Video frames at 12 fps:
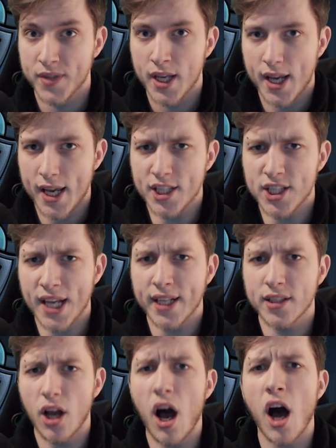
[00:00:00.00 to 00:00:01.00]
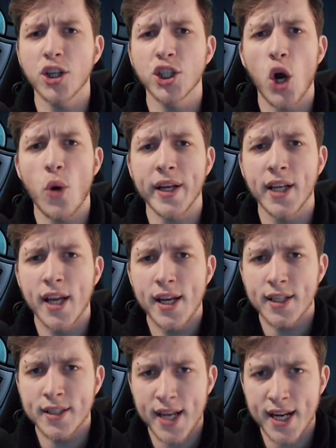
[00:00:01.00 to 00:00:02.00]
It is like an ongoing
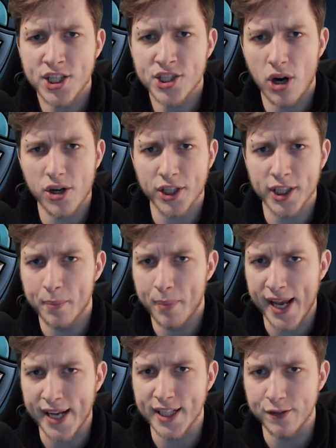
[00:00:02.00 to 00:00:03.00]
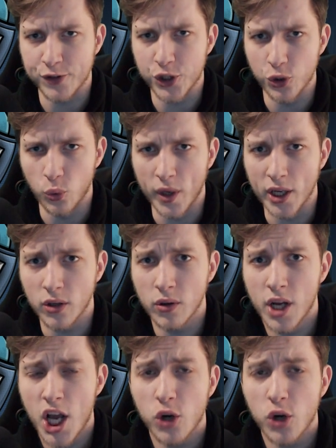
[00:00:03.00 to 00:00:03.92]
Kickstarter campaign, if you will,